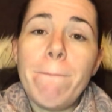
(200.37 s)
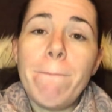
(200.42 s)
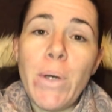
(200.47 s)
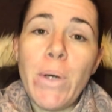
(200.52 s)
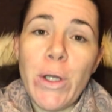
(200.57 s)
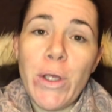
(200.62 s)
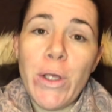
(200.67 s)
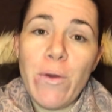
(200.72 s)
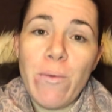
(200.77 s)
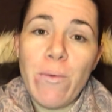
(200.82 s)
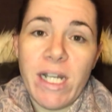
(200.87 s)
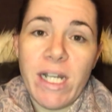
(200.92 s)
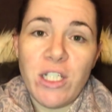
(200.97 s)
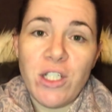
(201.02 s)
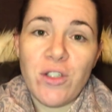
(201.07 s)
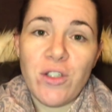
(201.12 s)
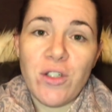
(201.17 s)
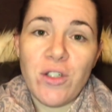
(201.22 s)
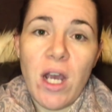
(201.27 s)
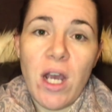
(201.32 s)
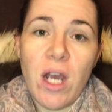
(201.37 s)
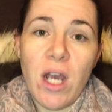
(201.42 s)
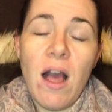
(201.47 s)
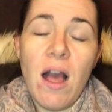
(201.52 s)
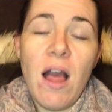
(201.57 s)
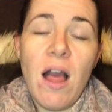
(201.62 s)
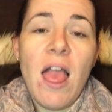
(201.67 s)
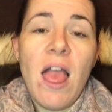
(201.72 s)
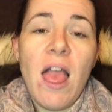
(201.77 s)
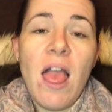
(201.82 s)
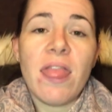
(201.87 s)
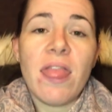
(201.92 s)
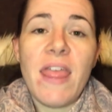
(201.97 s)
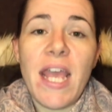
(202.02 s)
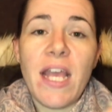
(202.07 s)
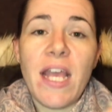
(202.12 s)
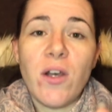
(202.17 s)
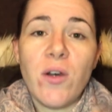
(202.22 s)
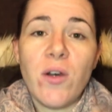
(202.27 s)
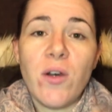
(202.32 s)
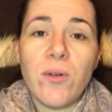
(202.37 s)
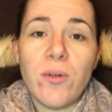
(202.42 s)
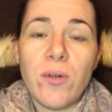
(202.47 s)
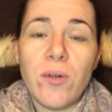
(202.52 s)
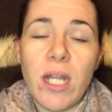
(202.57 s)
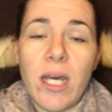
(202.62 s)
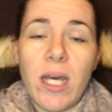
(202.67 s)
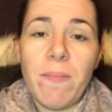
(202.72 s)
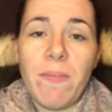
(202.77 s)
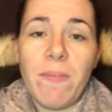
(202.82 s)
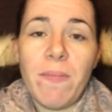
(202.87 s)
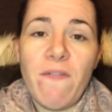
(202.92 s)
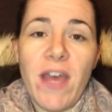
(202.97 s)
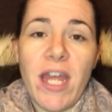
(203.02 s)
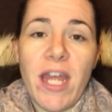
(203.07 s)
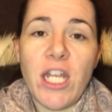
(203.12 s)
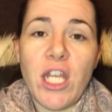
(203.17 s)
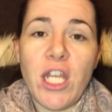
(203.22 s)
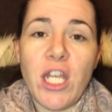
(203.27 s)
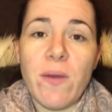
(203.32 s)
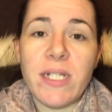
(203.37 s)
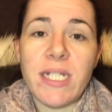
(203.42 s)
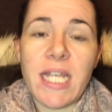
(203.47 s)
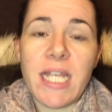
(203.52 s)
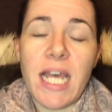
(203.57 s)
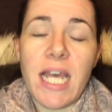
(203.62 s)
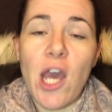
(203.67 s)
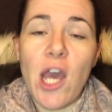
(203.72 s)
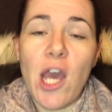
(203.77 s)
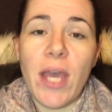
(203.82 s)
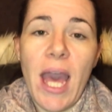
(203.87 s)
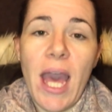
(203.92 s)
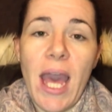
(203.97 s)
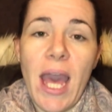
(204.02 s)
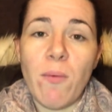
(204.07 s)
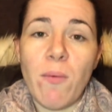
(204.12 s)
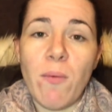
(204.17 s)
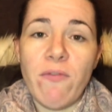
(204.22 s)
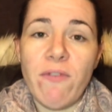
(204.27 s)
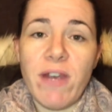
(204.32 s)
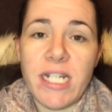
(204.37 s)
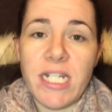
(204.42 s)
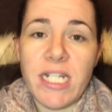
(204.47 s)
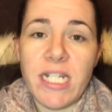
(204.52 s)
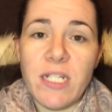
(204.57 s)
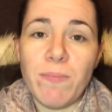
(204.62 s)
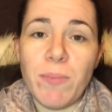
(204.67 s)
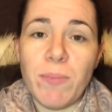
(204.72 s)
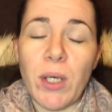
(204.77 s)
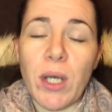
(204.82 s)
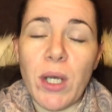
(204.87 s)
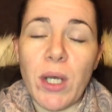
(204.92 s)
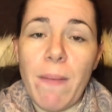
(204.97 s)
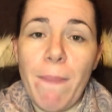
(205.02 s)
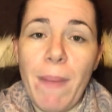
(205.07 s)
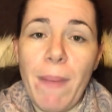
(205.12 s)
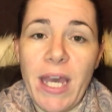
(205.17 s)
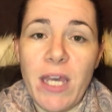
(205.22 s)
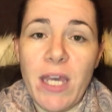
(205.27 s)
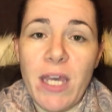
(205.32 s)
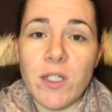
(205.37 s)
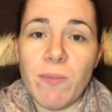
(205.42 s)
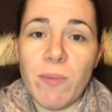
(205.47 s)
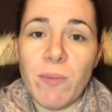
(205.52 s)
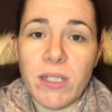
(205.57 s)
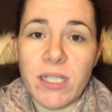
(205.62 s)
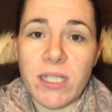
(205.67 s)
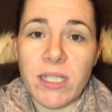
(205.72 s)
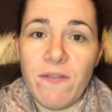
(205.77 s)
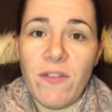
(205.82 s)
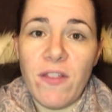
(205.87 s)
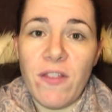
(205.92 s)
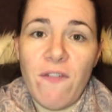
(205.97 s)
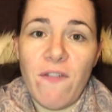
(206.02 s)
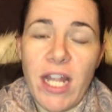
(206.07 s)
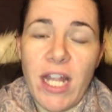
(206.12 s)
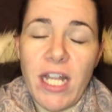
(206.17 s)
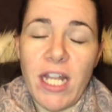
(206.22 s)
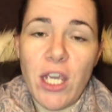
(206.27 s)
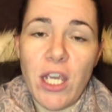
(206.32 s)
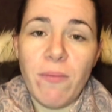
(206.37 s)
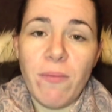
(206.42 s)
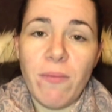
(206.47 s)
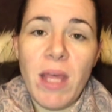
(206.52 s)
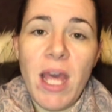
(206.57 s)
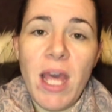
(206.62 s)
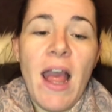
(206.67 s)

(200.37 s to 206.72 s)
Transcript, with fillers: Book your registrar, then call up the venue and say, okay, we're ready to book and pay your deposit for the venue.